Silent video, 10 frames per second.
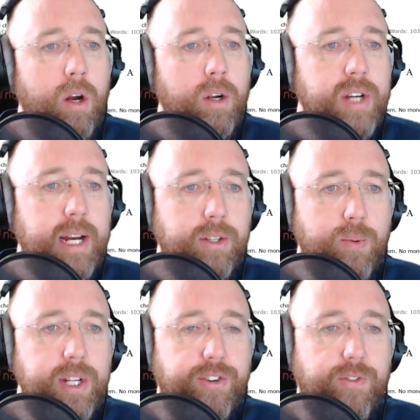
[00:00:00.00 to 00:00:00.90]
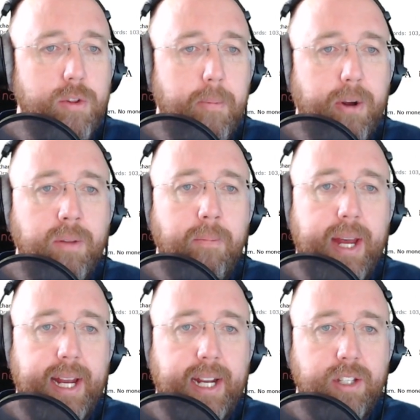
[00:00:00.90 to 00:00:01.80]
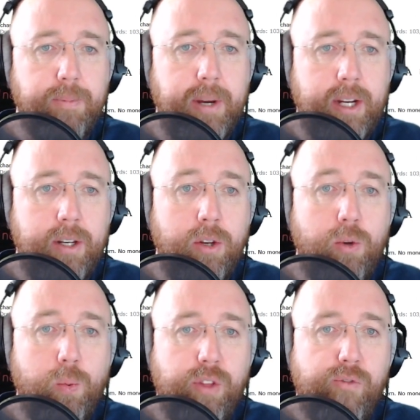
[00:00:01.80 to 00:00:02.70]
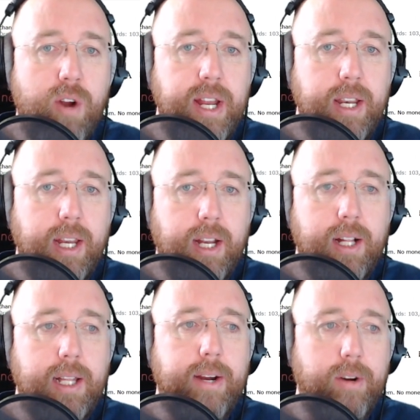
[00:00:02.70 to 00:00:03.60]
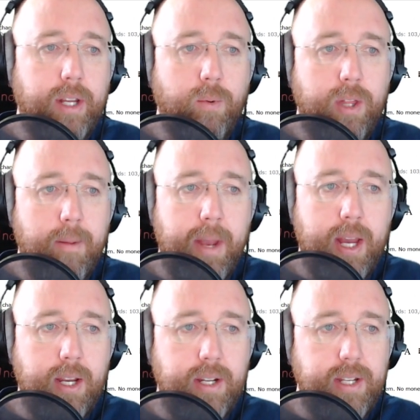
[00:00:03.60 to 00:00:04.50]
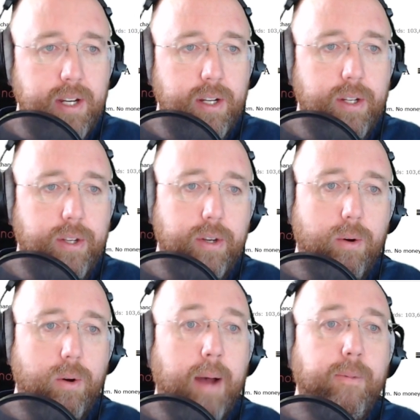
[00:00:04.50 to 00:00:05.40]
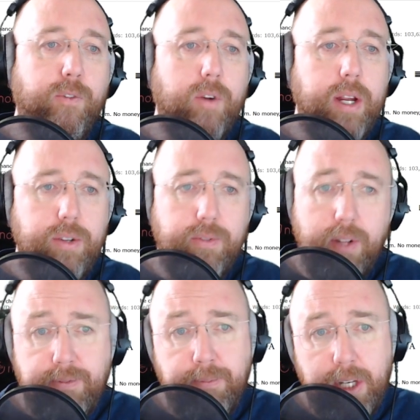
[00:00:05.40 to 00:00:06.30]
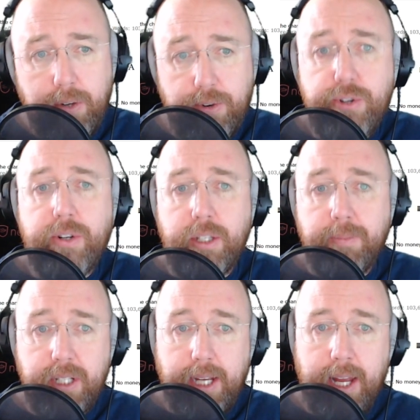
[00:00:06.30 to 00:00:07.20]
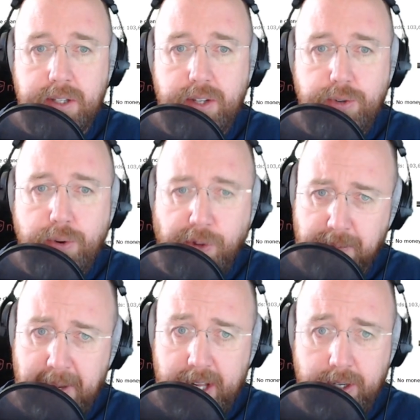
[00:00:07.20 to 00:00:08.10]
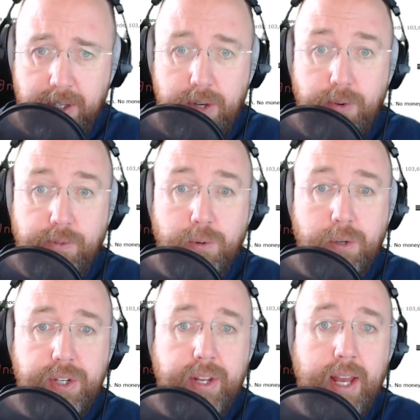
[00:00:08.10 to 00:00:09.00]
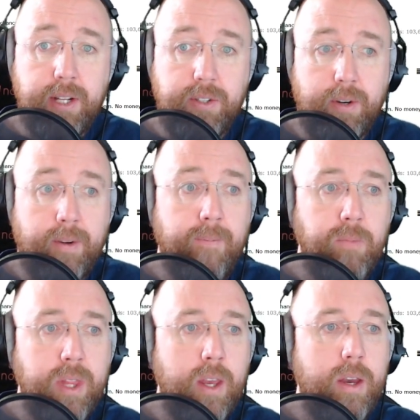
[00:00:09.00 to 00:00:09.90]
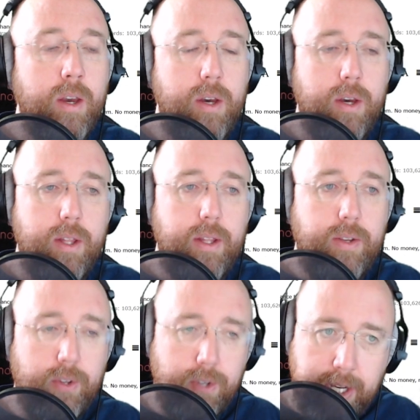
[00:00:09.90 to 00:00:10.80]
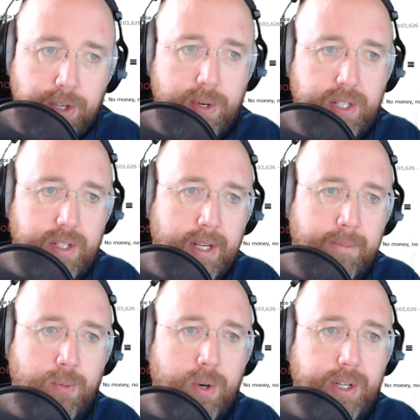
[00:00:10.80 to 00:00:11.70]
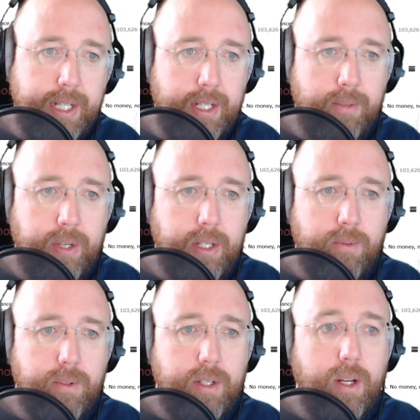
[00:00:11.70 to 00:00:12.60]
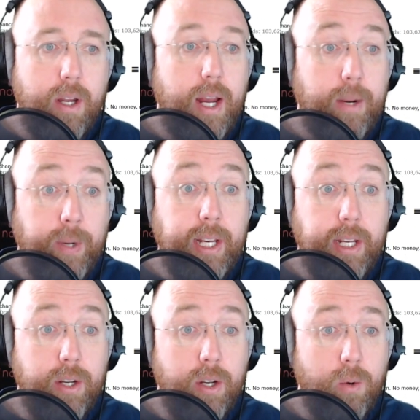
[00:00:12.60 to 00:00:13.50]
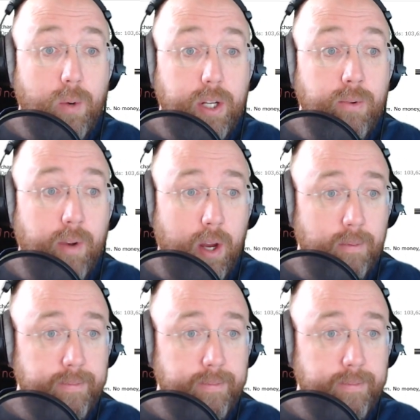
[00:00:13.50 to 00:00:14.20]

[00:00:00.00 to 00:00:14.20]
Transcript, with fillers: Giles reached for the book and bag, and Spike knew with frightening clarity what the man intended to do. I'm afraid you've left me no choice but to cast a truth spell on you and force you to answer. These are dangerous times we're in, and we don't and we need to know what you know.